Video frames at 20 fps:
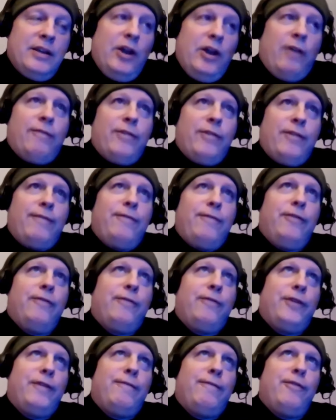No, for the
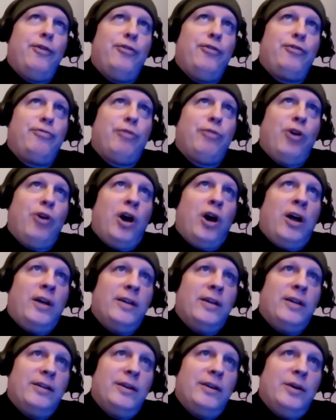for the first
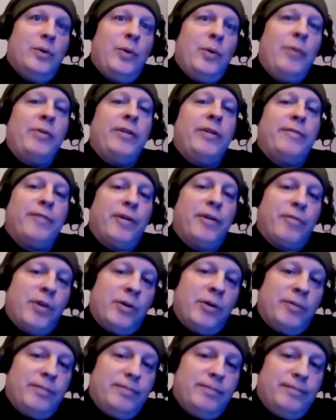Raw, we were in the front row.